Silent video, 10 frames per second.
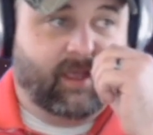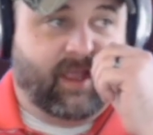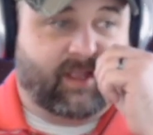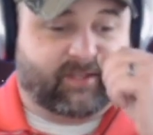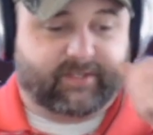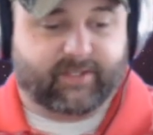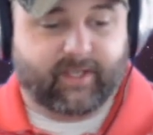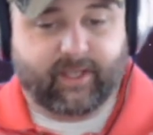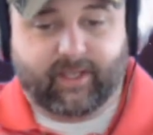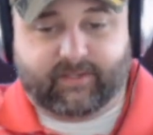It's
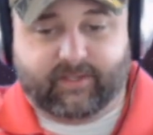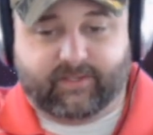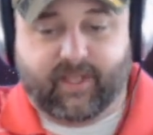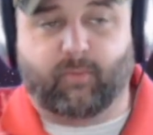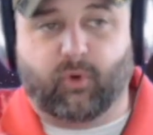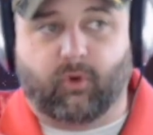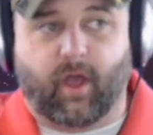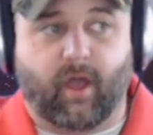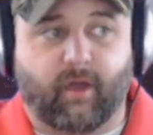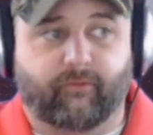a symbol
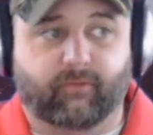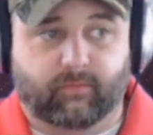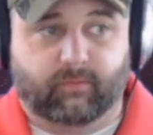of